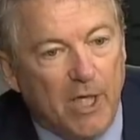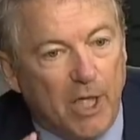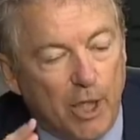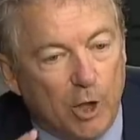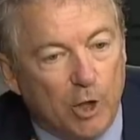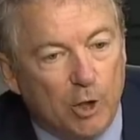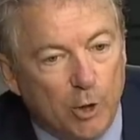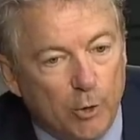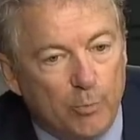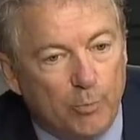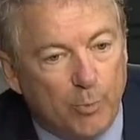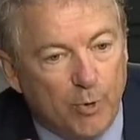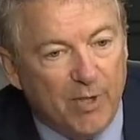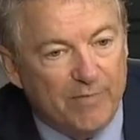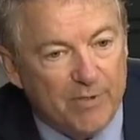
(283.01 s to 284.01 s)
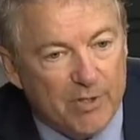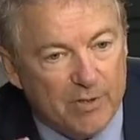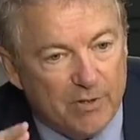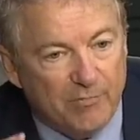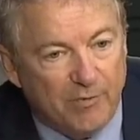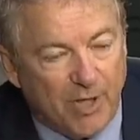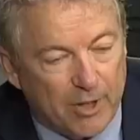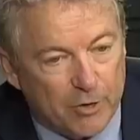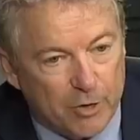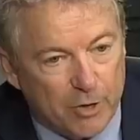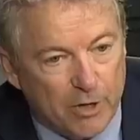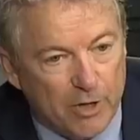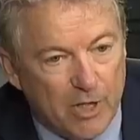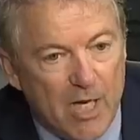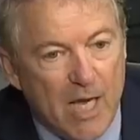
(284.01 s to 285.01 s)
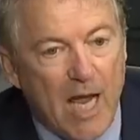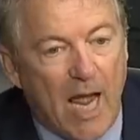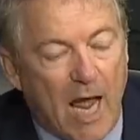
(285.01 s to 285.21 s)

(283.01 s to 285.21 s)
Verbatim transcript: include previous infection